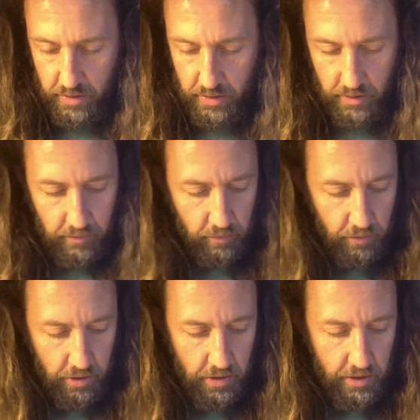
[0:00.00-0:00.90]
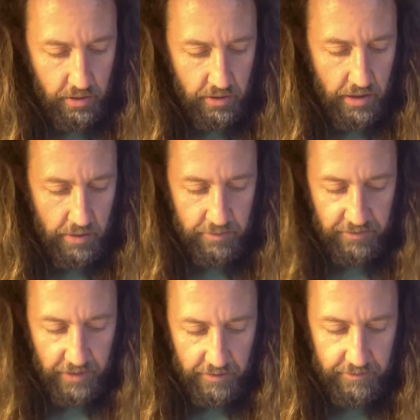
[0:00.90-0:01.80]
is 1 times
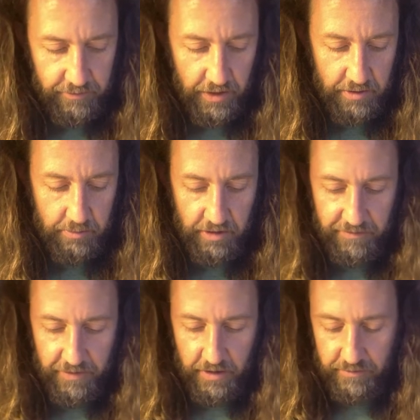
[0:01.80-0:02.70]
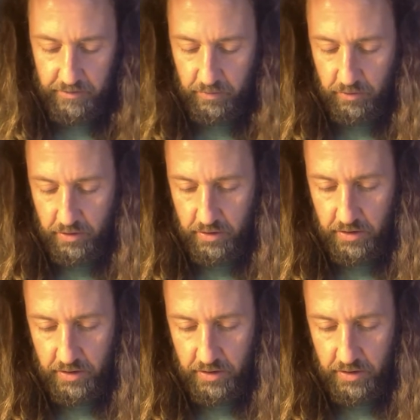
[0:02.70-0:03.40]
5 divided by 5 is 1